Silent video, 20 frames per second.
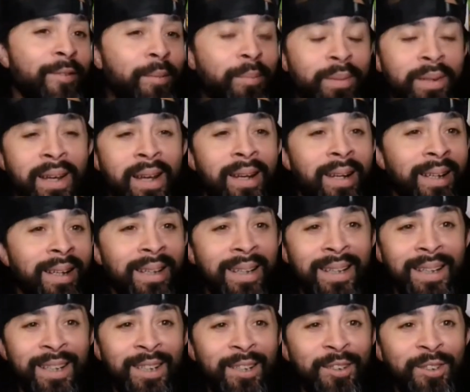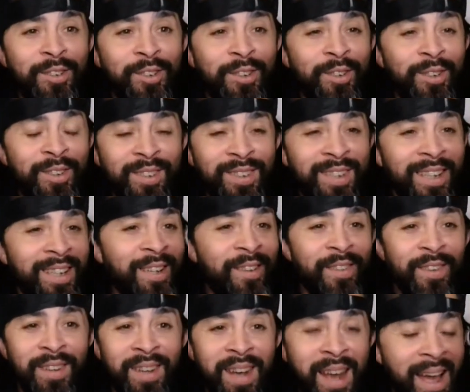I'm trying to stick of
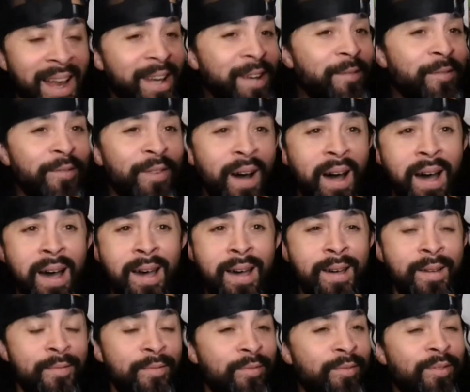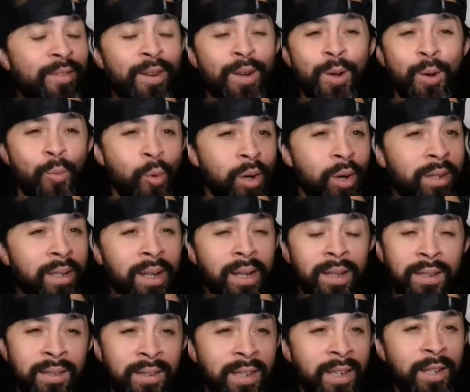the 9 to 5, worked at a
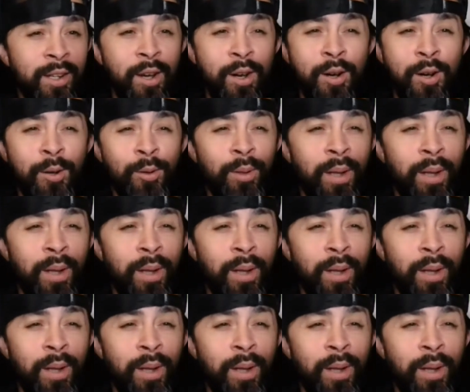casino.